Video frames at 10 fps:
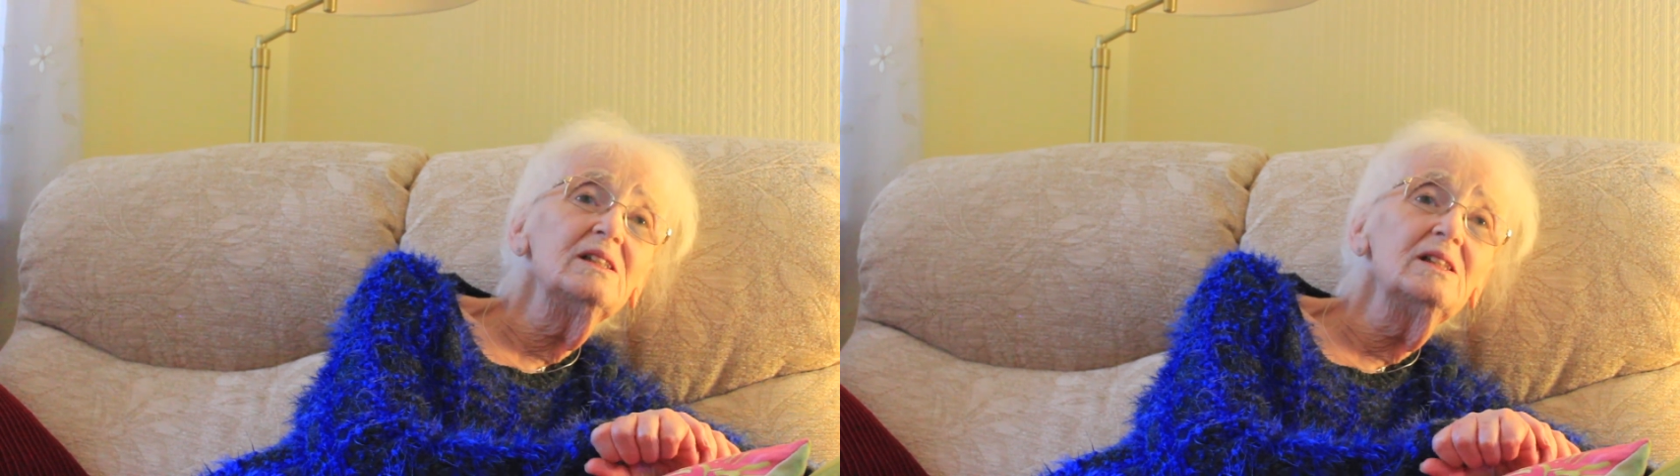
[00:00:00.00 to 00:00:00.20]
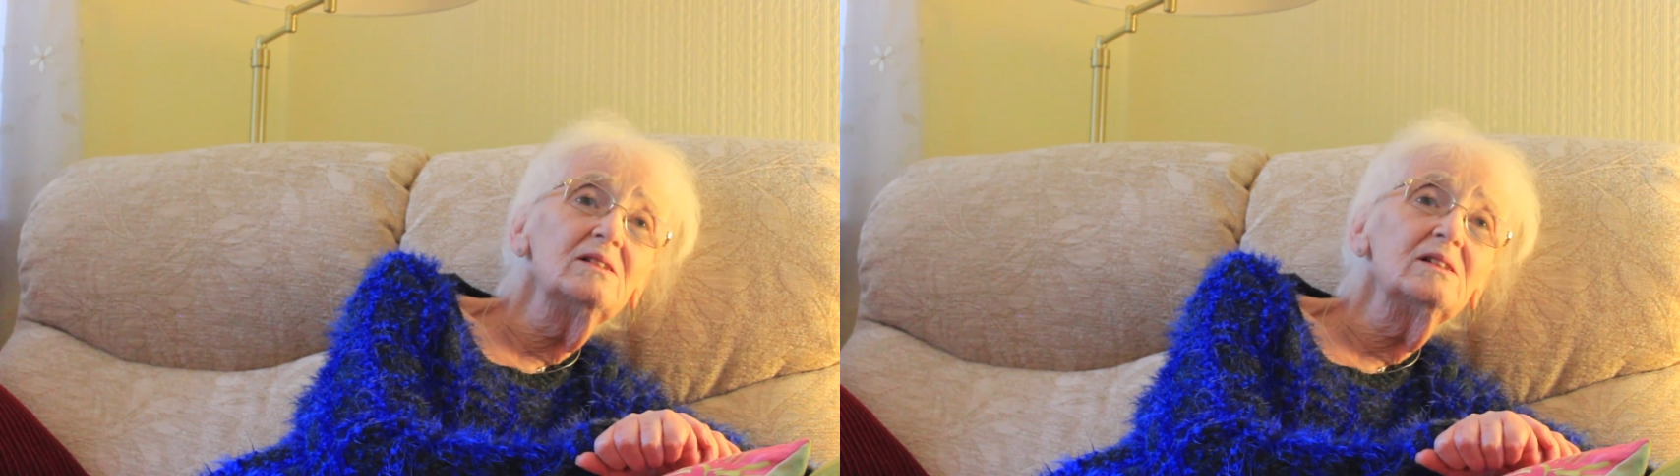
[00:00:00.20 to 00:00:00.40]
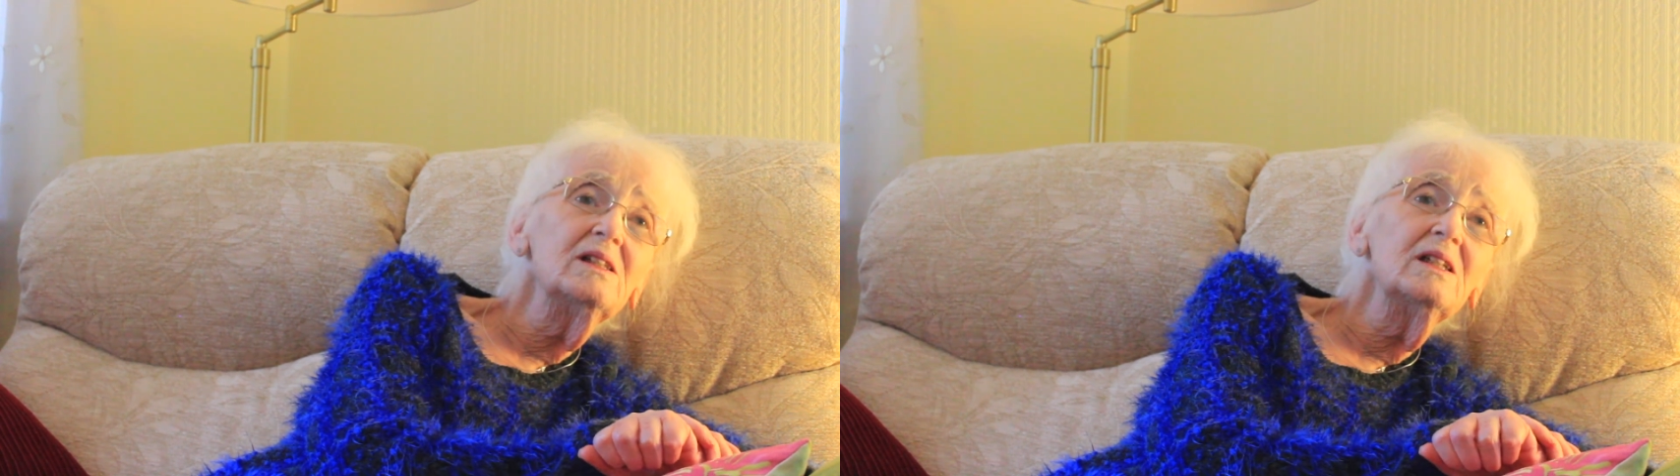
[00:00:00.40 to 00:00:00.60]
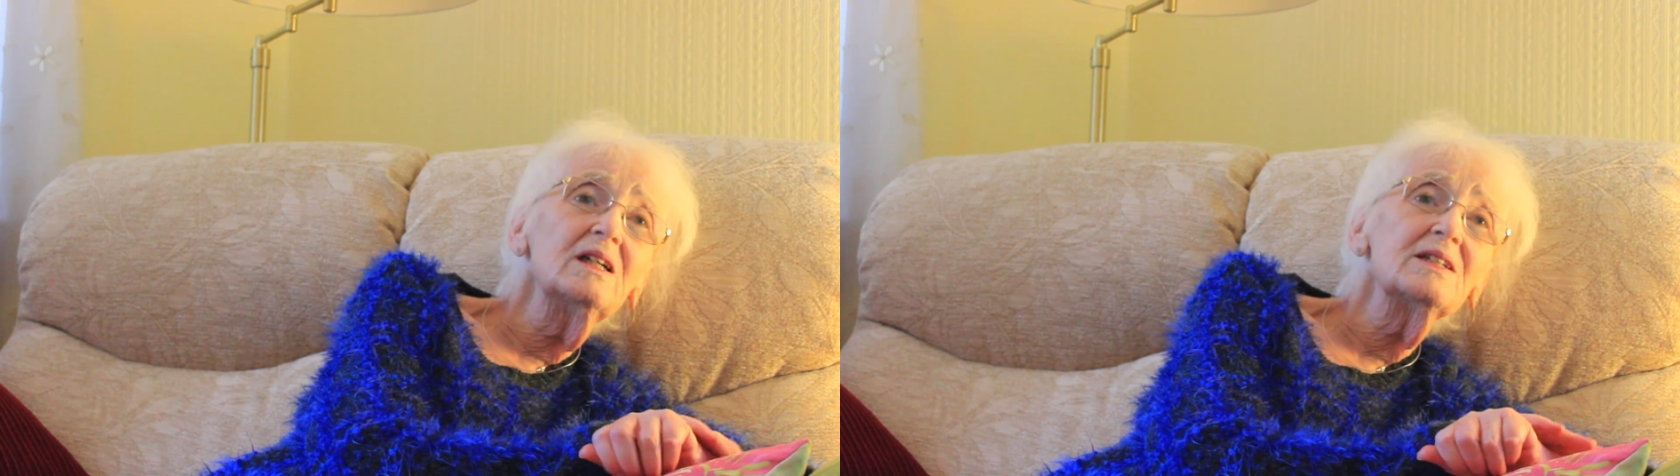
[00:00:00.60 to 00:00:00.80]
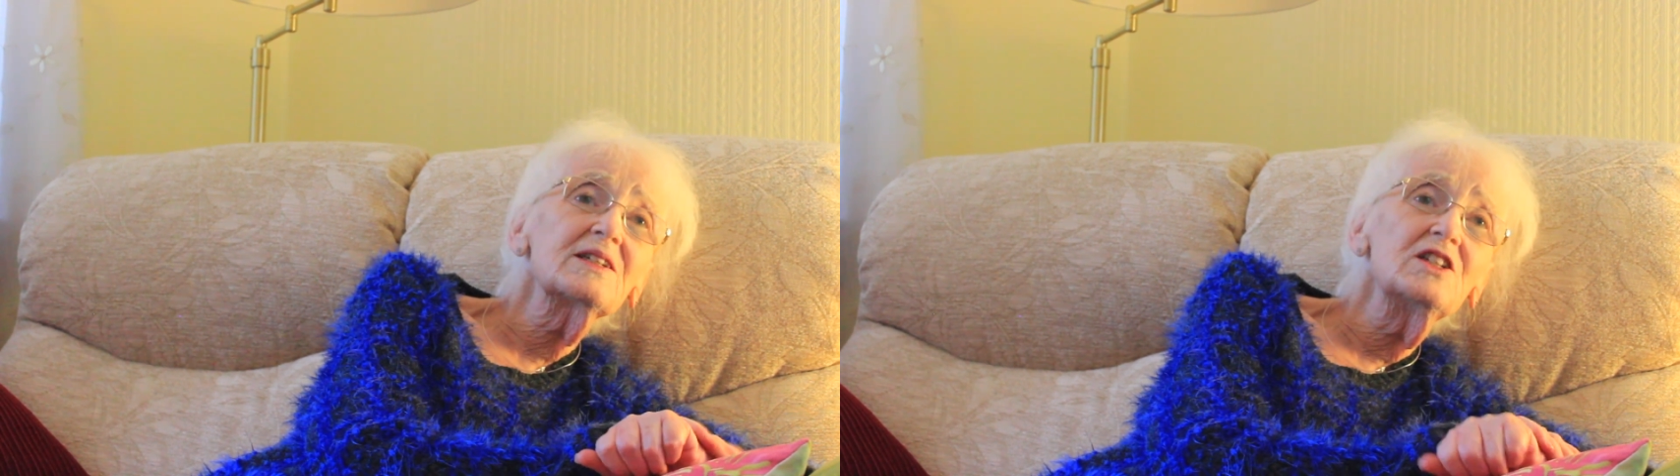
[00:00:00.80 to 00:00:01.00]
you know,
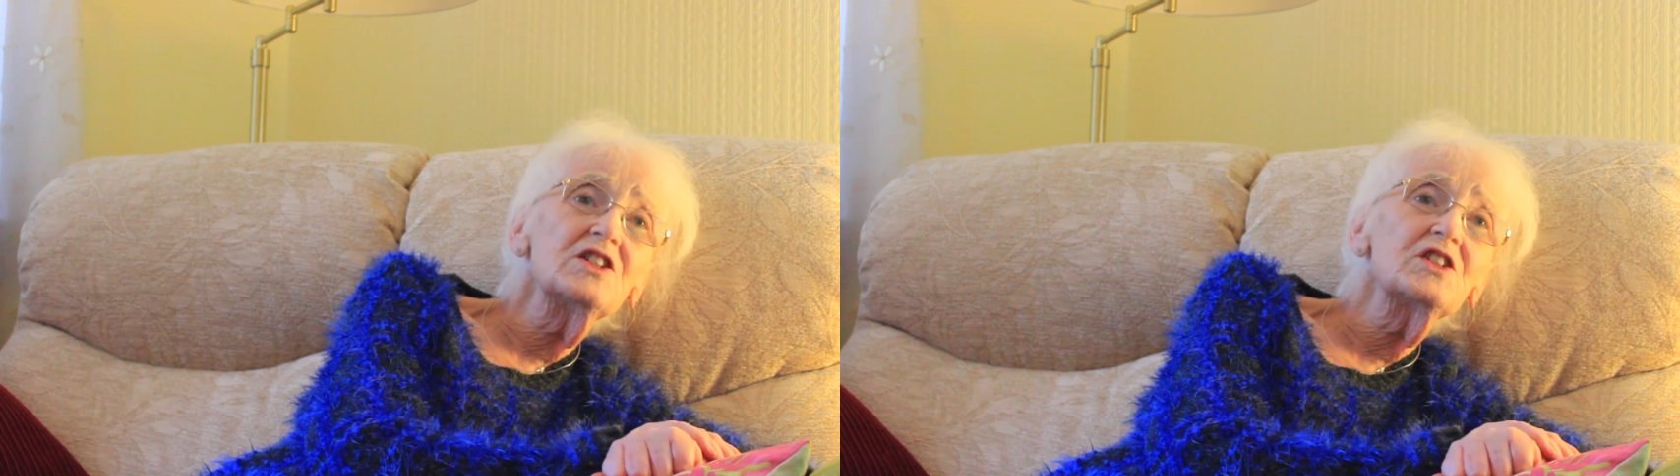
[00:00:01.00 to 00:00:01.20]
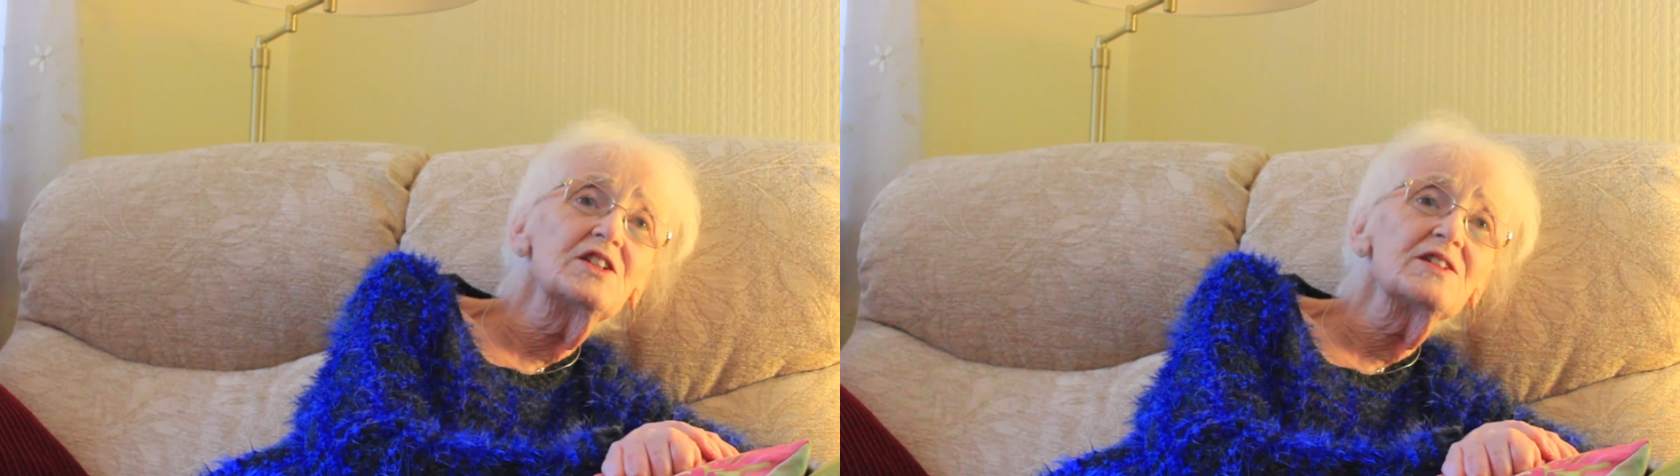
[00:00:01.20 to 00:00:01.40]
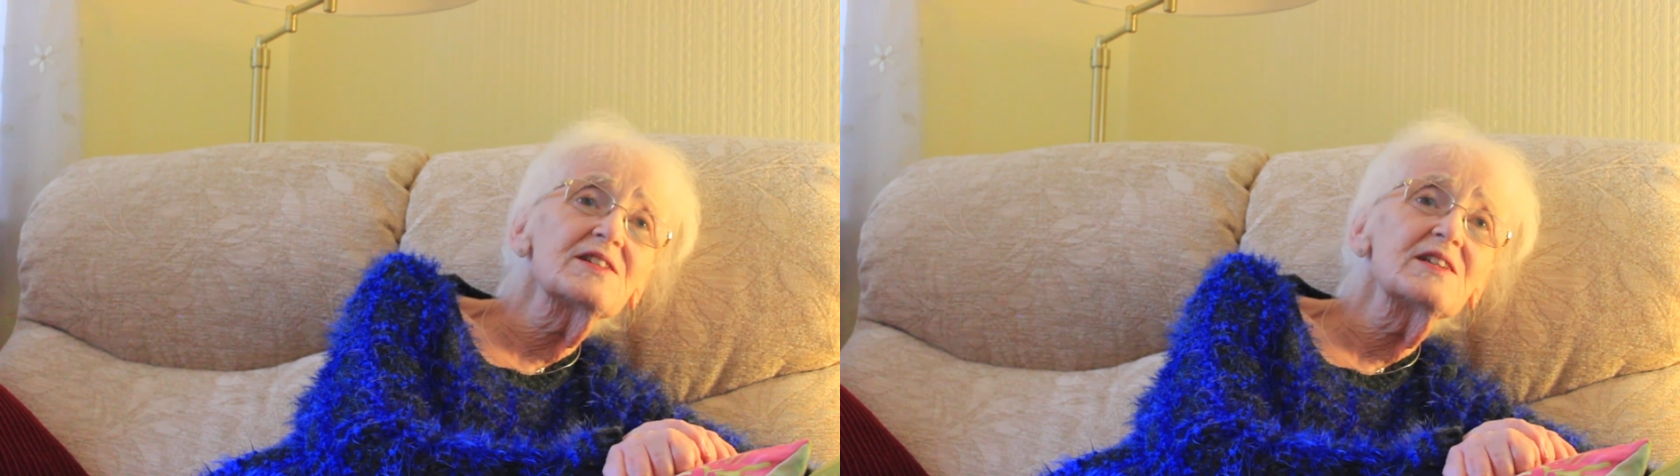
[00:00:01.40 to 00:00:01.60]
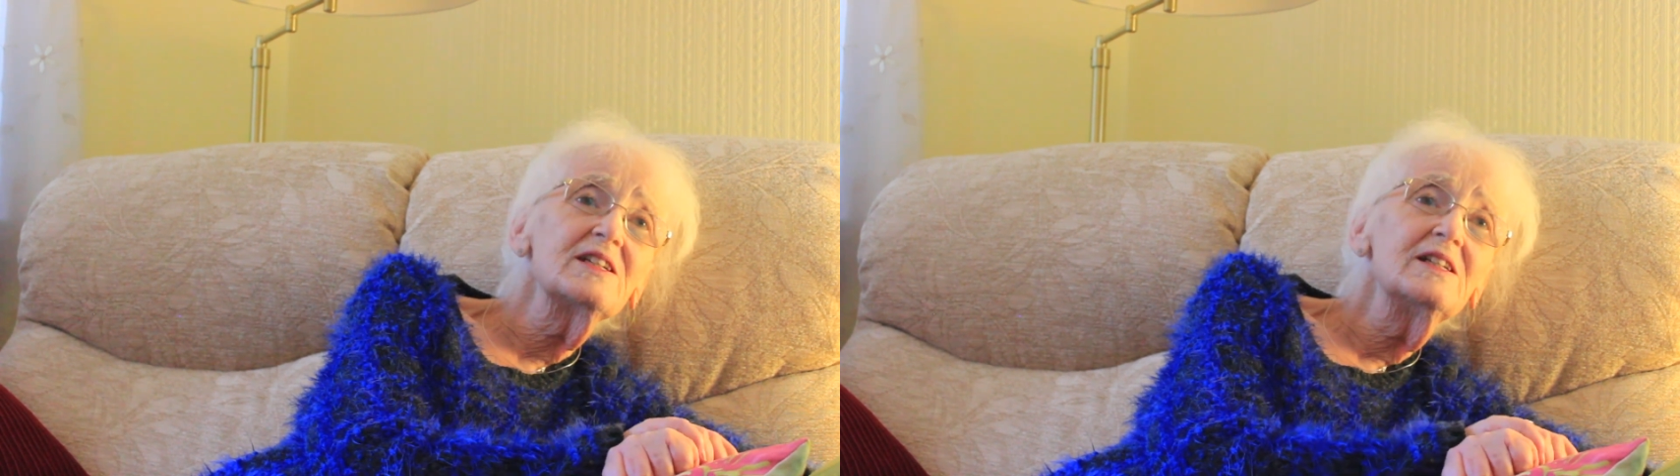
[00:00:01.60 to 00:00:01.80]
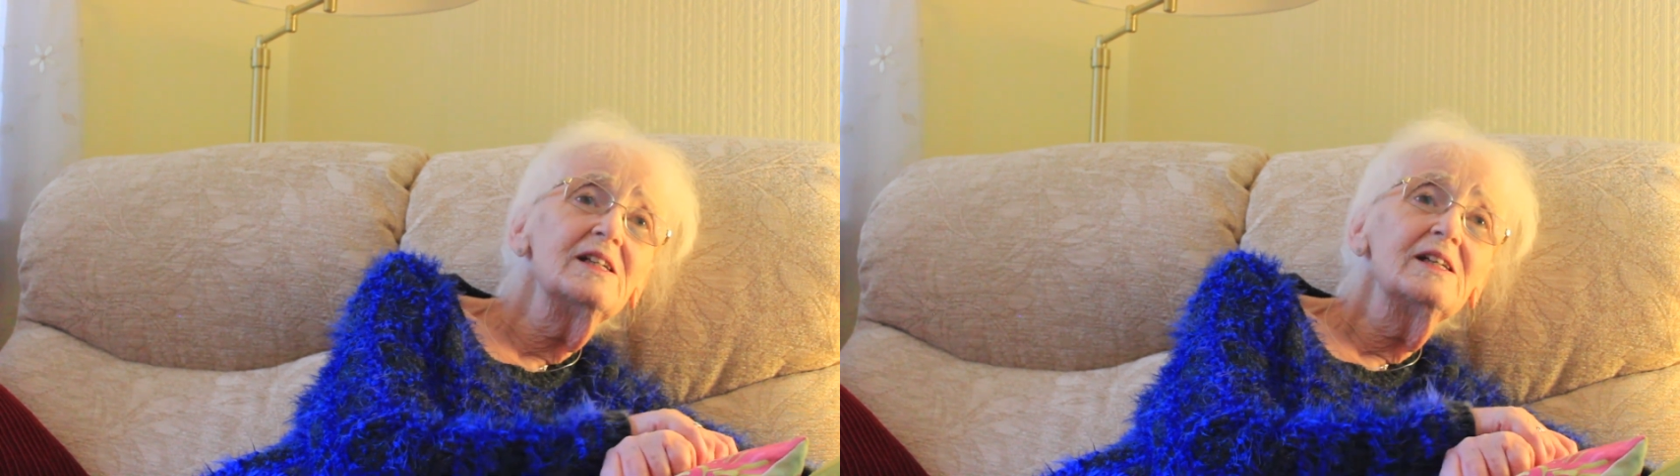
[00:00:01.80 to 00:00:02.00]
as Christians.
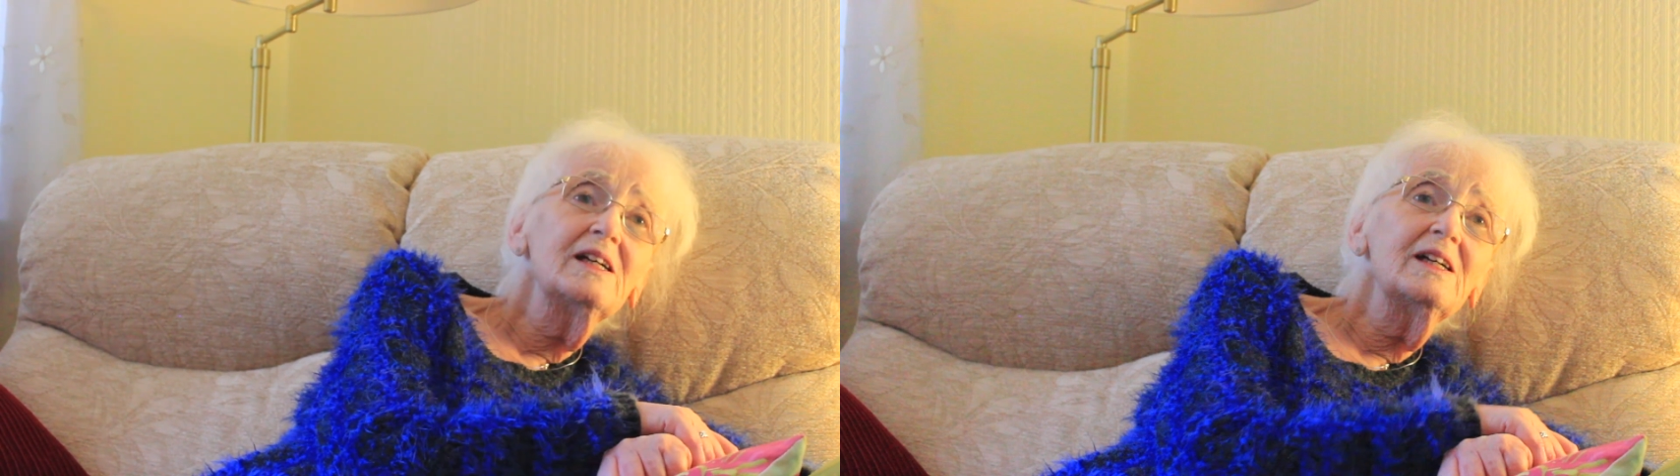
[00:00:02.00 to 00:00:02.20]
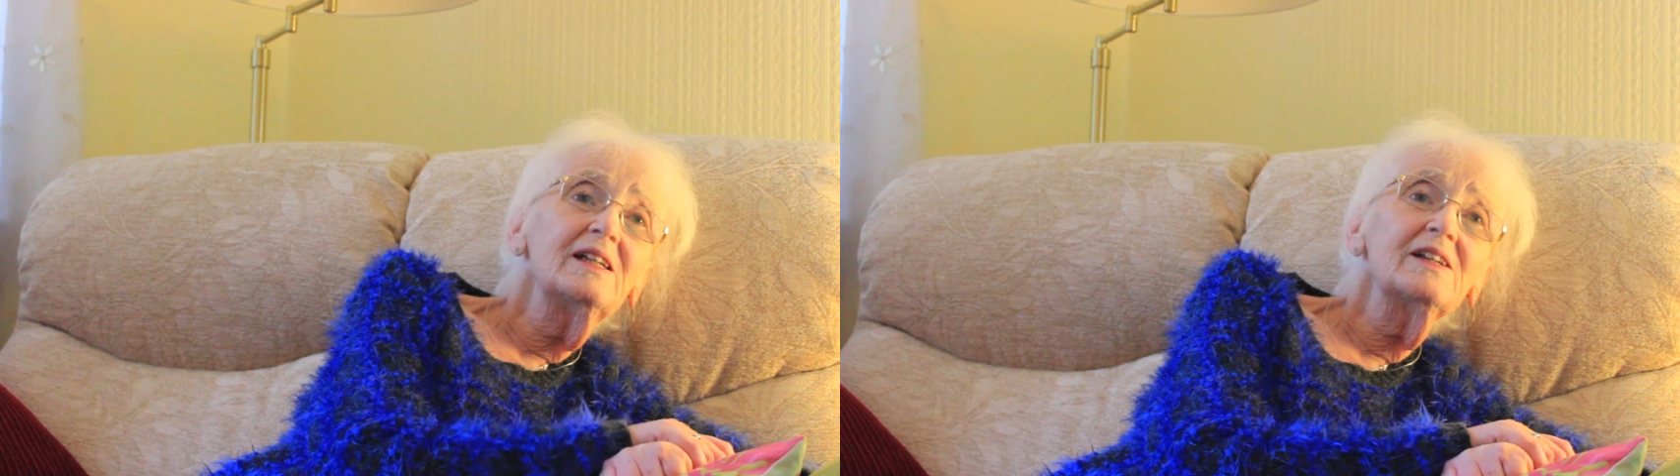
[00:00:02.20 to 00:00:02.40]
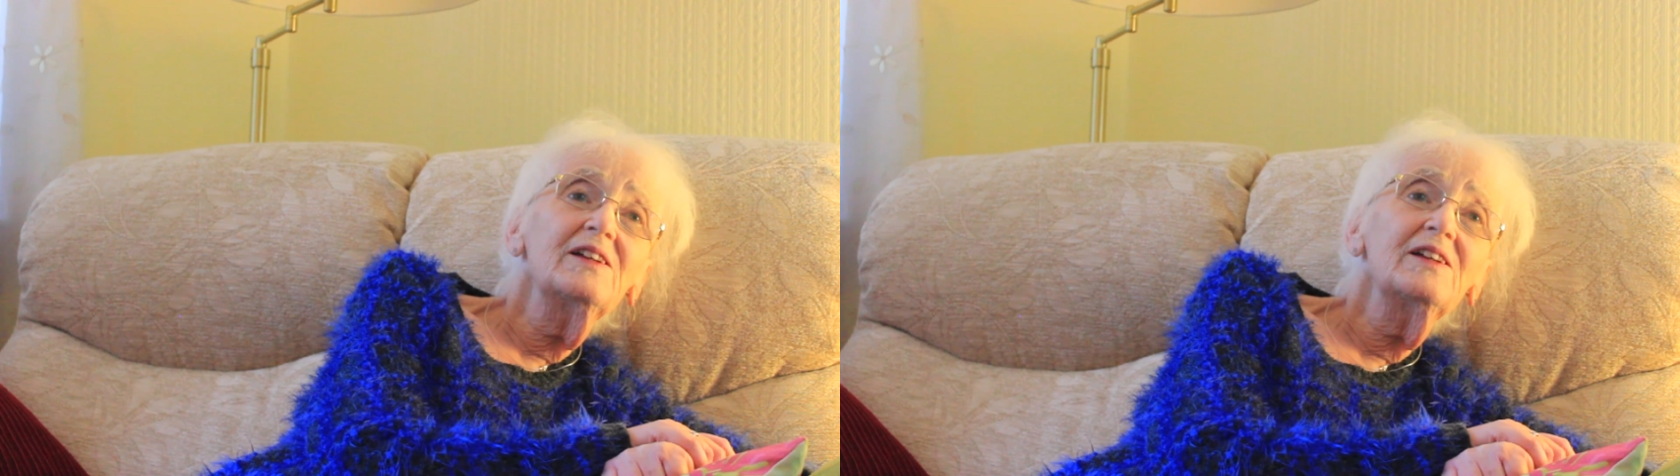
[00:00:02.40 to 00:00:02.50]
And I